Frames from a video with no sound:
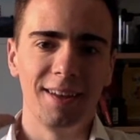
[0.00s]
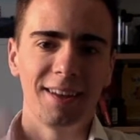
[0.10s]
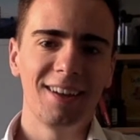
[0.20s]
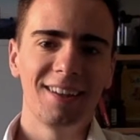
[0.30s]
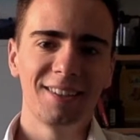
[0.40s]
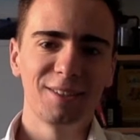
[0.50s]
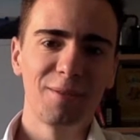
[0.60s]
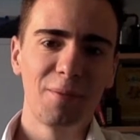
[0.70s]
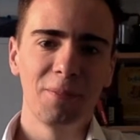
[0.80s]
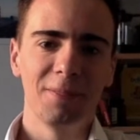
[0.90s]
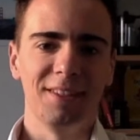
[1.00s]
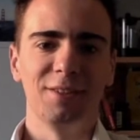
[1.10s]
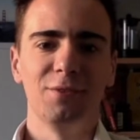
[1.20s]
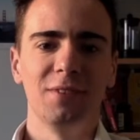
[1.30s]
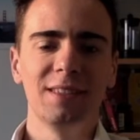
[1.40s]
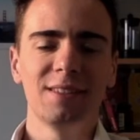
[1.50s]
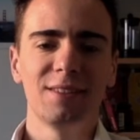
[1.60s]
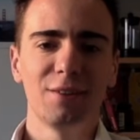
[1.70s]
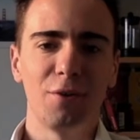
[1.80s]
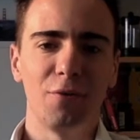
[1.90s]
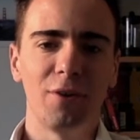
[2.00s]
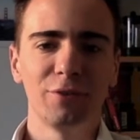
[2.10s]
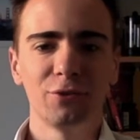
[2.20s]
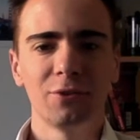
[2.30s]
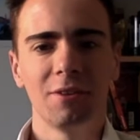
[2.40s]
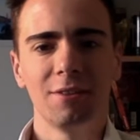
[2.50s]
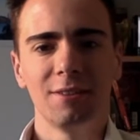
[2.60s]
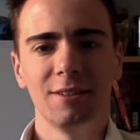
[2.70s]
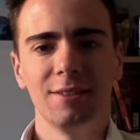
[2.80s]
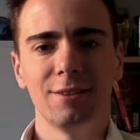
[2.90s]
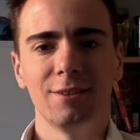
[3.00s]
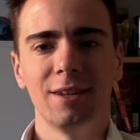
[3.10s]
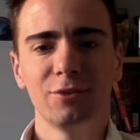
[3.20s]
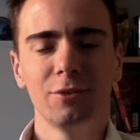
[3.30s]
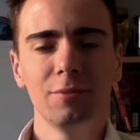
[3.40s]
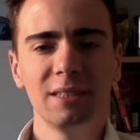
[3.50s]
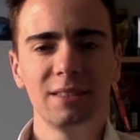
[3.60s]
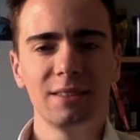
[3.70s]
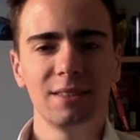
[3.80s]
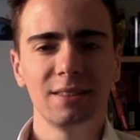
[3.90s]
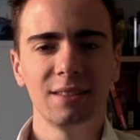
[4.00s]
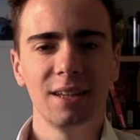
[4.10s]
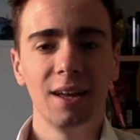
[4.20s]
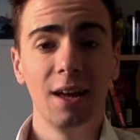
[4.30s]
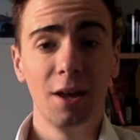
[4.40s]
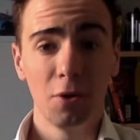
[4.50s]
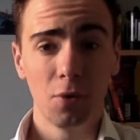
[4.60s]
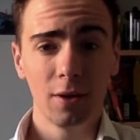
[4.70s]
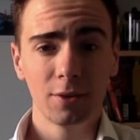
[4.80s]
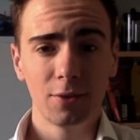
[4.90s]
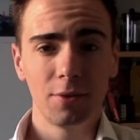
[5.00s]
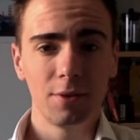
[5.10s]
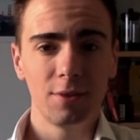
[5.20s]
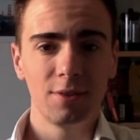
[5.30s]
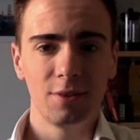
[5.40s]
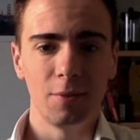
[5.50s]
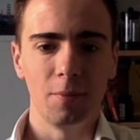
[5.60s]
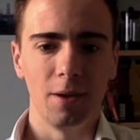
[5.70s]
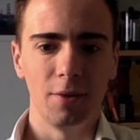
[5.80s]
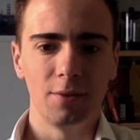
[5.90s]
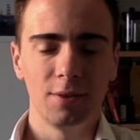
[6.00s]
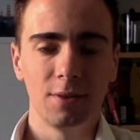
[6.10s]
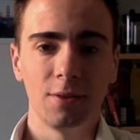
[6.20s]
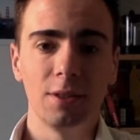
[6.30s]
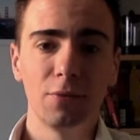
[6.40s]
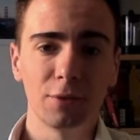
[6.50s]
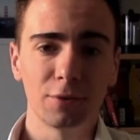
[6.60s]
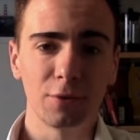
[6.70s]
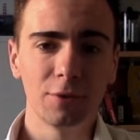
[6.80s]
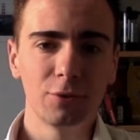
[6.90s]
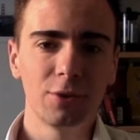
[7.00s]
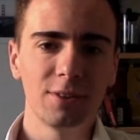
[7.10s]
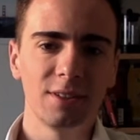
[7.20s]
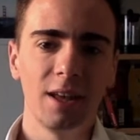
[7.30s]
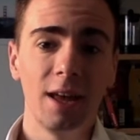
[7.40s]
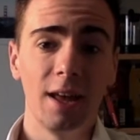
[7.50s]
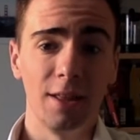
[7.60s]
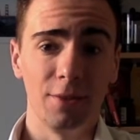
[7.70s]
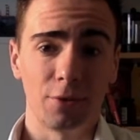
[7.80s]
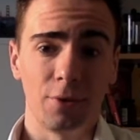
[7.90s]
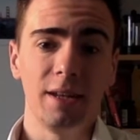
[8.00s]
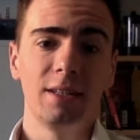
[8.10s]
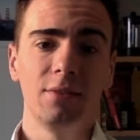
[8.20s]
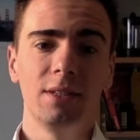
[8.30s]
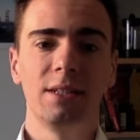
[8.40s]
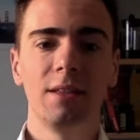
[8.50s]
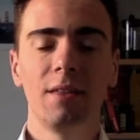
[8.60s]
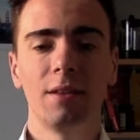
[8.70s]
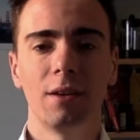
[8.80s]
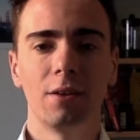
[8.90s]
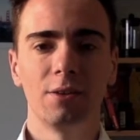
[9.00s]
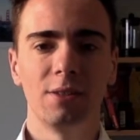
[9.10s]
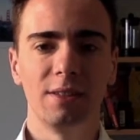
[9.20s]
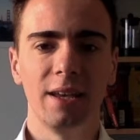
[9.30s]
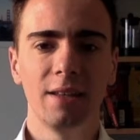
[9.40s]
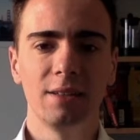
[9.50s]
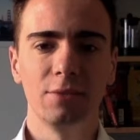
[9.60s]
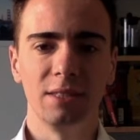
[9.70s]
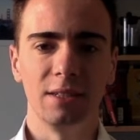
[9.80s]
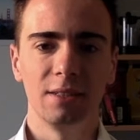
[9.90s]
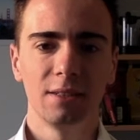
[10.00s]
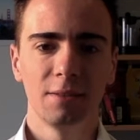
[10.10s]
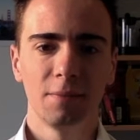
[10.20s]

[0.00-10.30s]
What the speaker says: Hey guys, this is Vince, a French student in international business, quite curious about the different cultures and the creativity that are associated with it.